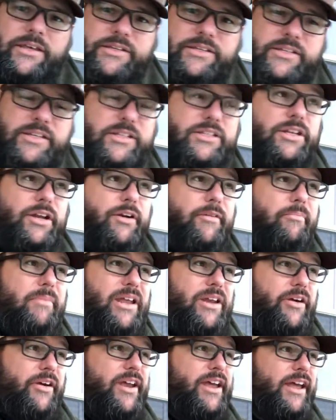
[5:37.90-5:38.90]

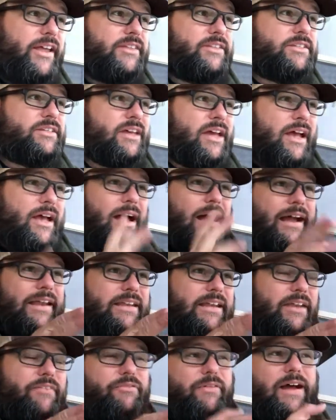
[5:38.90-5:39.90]
600-meter hits,
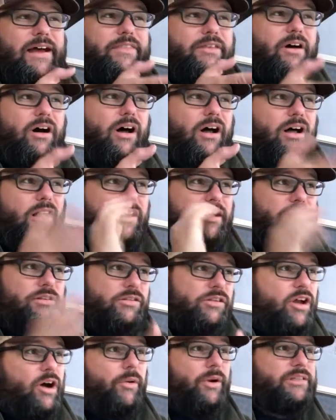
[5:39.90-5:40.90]
identify the hog,
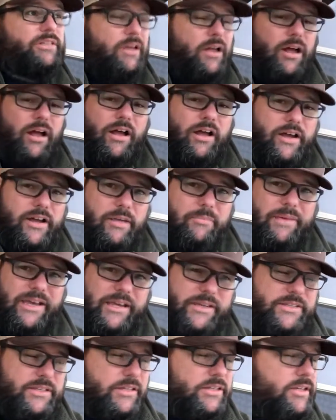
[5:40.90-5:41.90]
know it's a hog, and
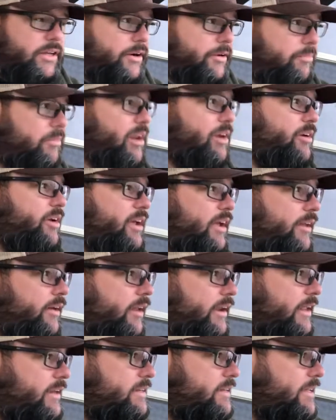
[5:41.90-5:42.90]
make a 600-meter hit
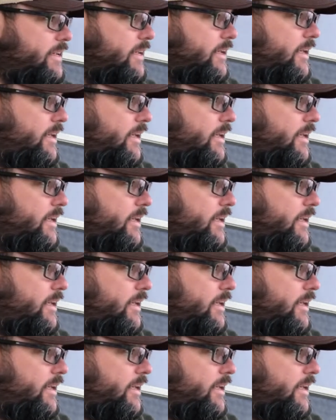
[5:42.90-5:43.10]
on it.